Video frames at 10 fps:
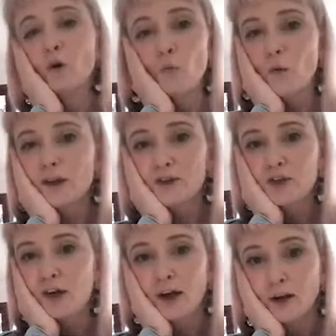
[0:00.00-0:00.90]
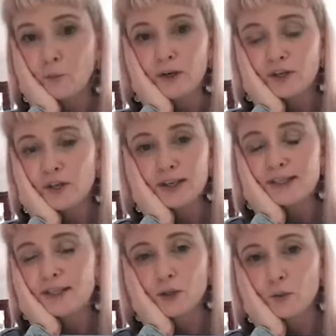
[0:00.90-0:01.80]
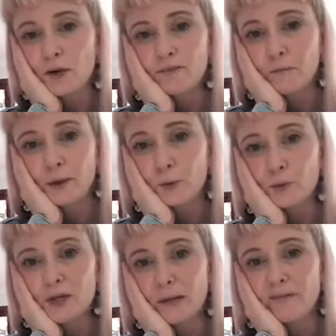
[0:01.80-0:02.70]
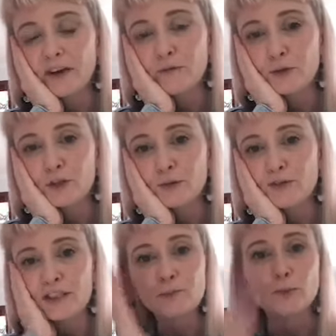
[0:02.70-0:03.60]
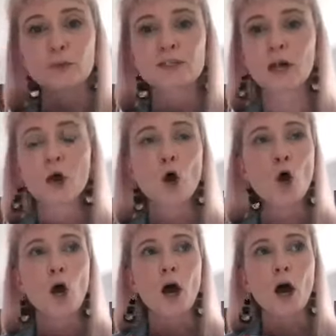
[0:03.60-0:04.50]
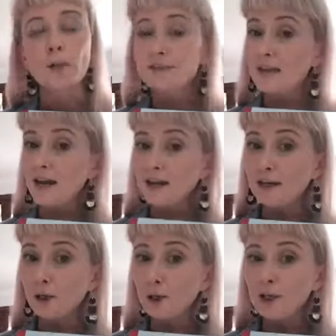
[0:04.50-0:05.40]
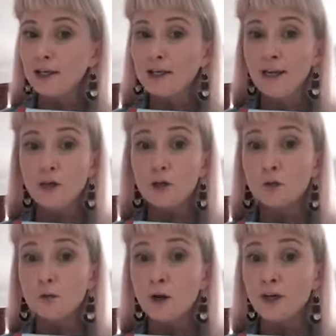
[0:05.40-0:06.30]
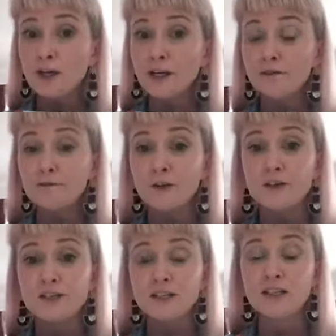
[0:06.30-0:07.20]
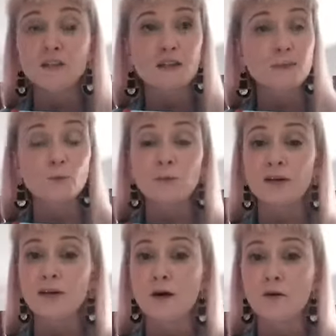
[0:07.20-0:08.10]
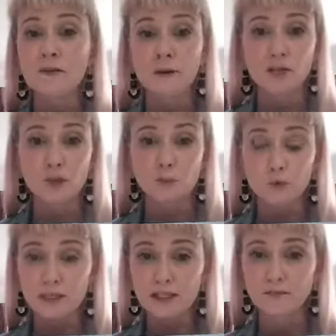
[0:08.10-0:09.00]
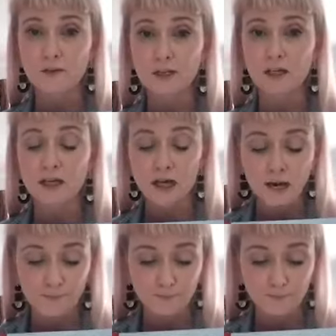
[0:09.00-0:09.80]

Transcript: called One Child, which is still one of my all-time favourite children's books. I'm saying it early, you heard it here first. This will be on the picture book list for the